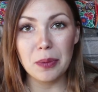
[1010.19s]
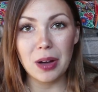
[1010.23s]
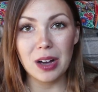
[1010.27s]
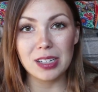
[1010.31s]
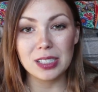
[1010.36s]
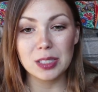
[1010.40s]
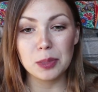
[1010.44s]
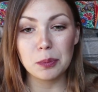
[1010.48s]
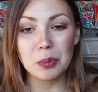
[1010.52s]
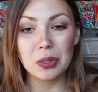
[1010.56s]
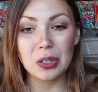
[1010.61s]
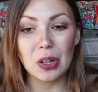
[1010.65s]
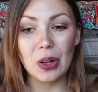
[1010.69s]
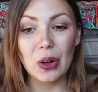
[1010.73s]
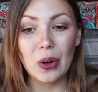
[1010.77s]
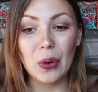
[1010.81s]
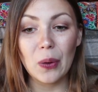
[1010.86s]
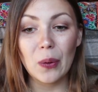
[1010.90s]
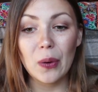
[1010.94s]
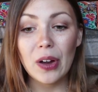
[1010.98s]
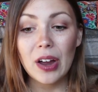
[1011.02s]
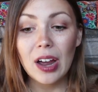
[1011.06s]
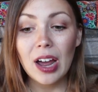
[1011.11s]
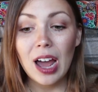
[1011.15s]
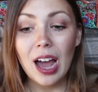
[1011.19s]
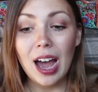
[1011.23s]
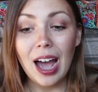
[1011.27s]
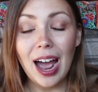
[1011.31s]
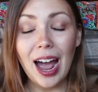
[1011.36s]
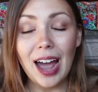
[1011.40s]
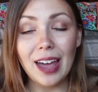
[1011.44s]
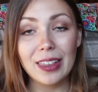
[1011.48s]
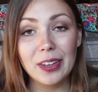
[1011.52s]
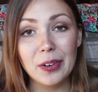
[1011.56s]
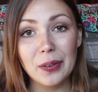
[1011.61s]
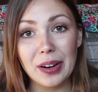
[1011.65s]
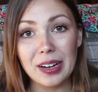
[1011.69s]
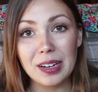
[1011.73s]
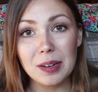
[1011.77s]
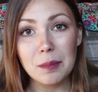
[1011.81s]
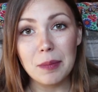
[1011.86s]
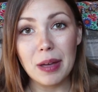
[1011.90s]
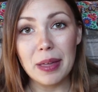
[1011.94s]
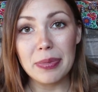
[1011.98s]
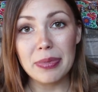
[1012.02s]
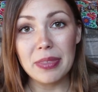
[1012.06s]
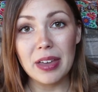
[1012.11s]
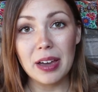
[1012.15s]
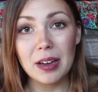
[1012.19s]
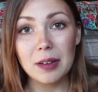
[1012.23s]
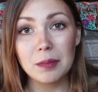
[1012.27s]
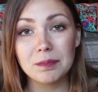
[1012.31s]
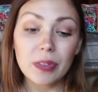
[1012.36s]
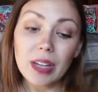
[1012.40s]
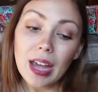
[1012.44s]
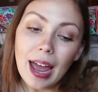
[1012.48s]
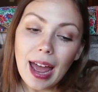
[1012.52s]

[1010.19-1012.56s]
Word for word: box below. Highly recommend them.